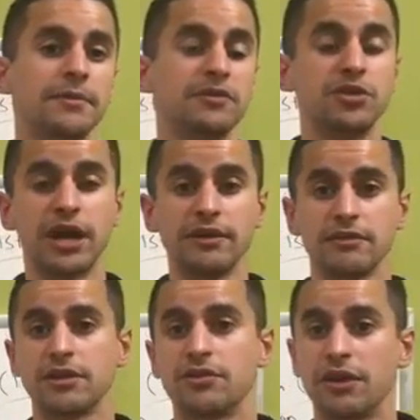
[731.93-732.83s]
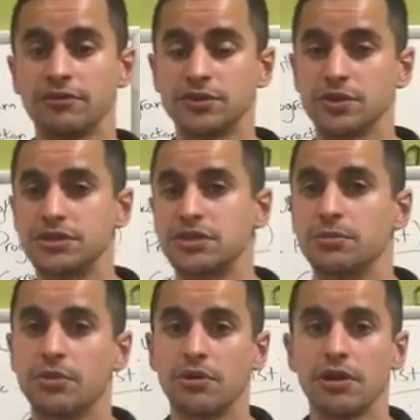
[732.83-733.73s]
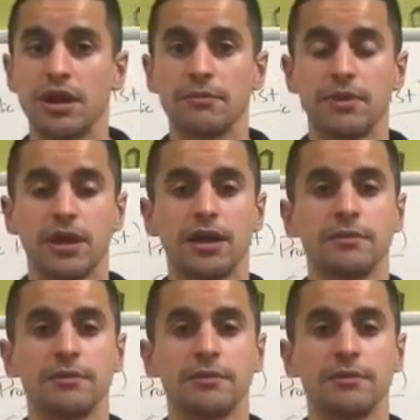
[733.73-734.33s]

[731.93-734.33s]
If you got great results in your program,